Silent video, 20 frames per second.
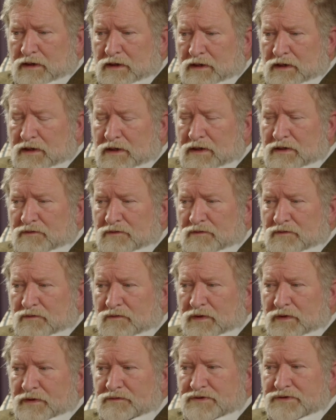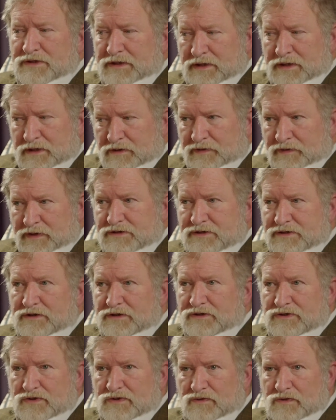it was an
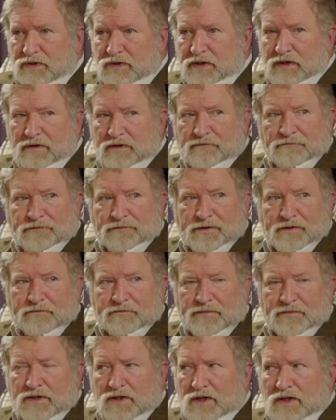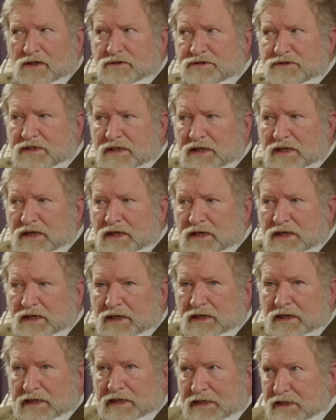interesting story because
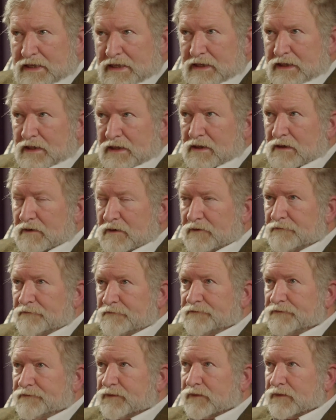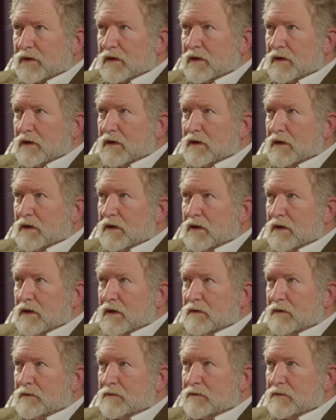he,
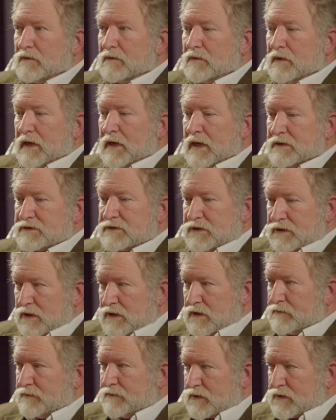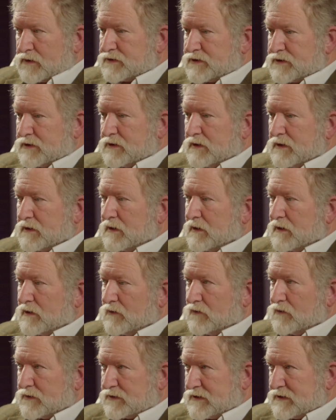as a young person,
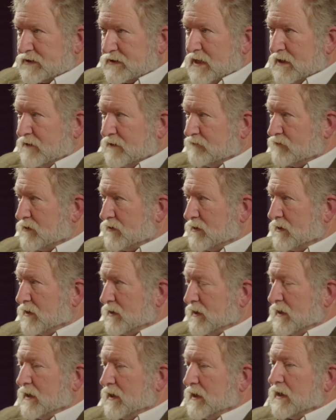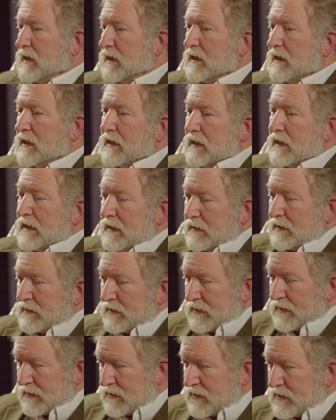was saved.
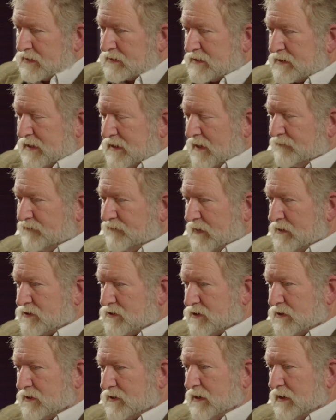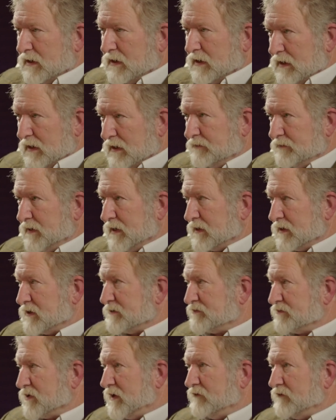And in his salvation, he began to
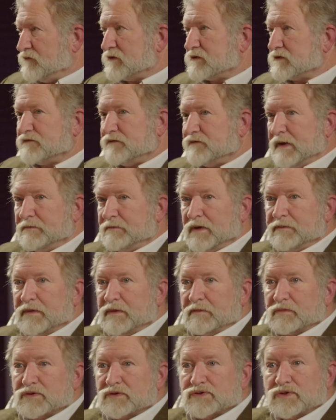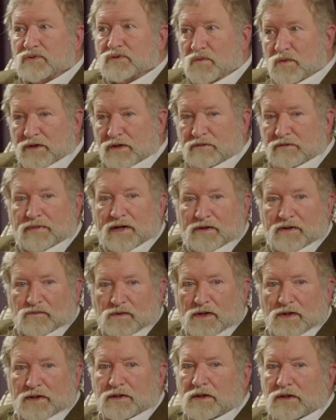pray for his family members who, one by
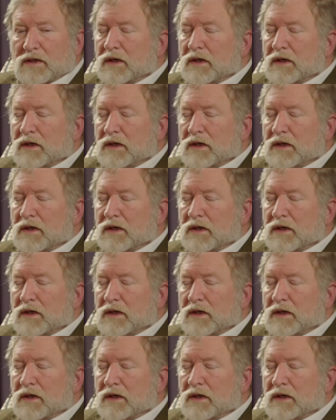one,